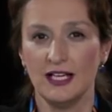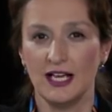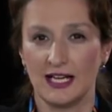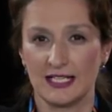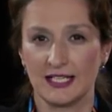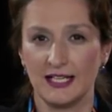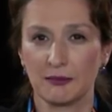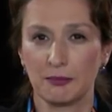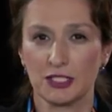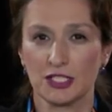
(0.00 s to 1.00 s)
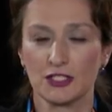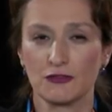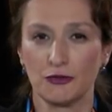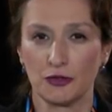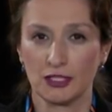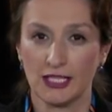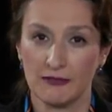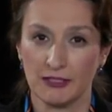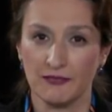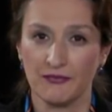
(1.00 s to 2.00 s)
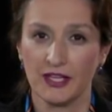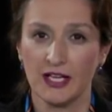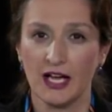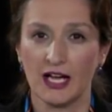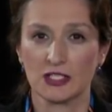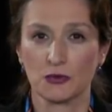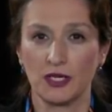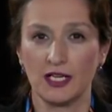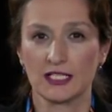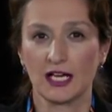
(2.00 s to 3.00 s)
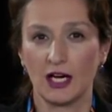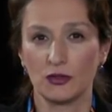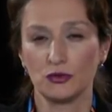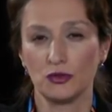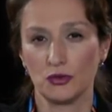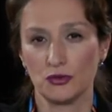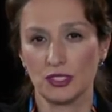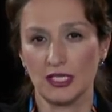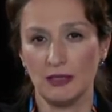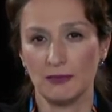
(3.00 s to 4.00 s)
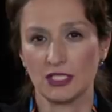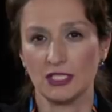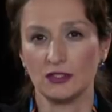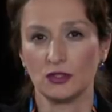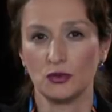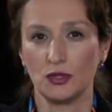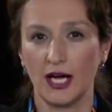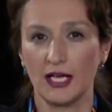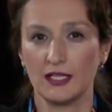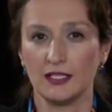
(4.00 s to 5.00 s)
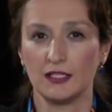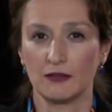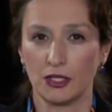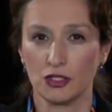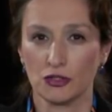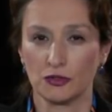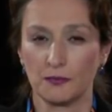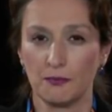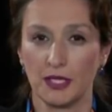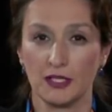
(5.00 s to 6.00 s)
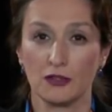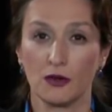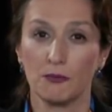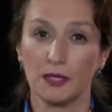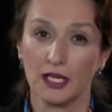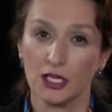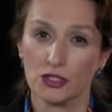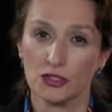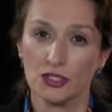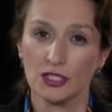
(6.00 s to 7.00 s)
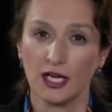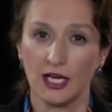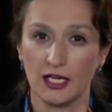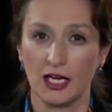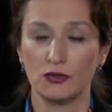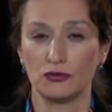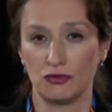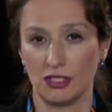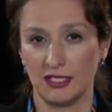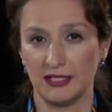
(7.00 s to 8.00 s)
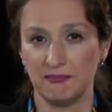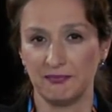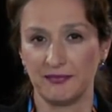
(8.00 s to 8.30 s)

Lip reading: and select patients for TAVI, as well as how to use imaging to guide the intervention, predict complications, and how to treat them.